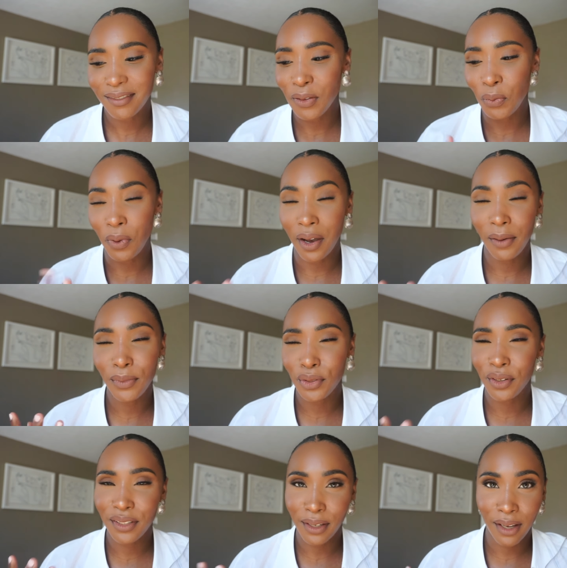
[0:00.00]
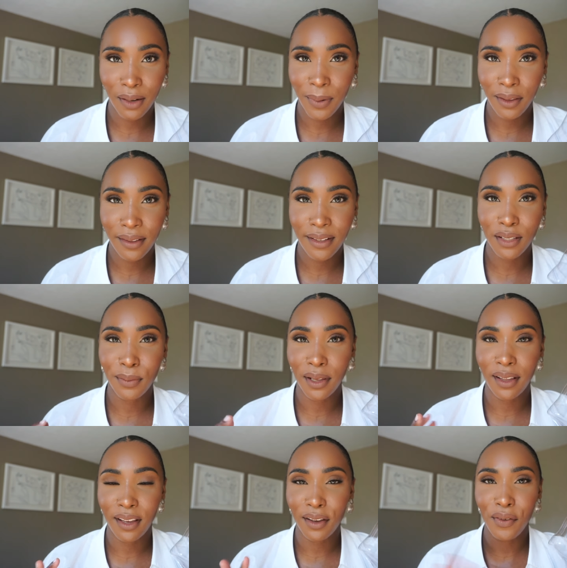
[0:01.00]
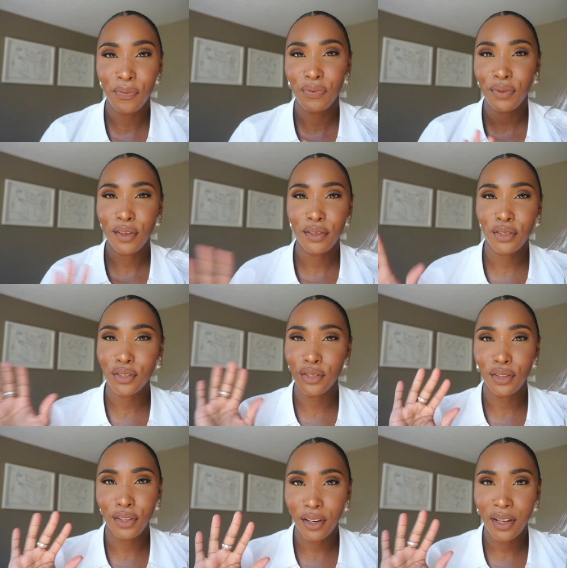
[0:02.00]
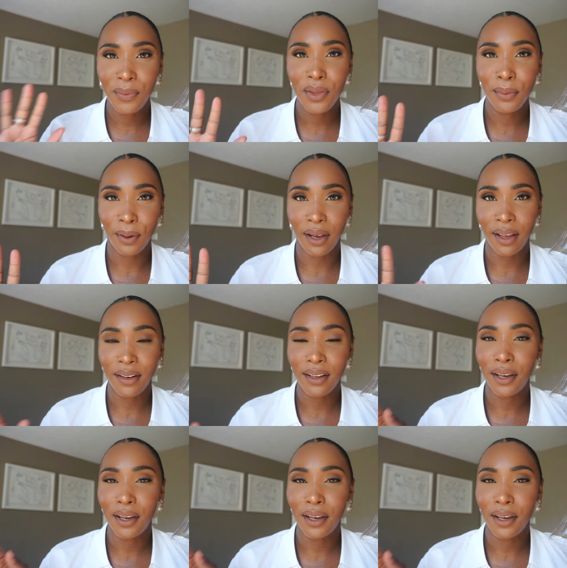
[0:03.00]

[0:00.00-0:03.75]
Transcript: why I'm so excited about this, but like just look up the brand.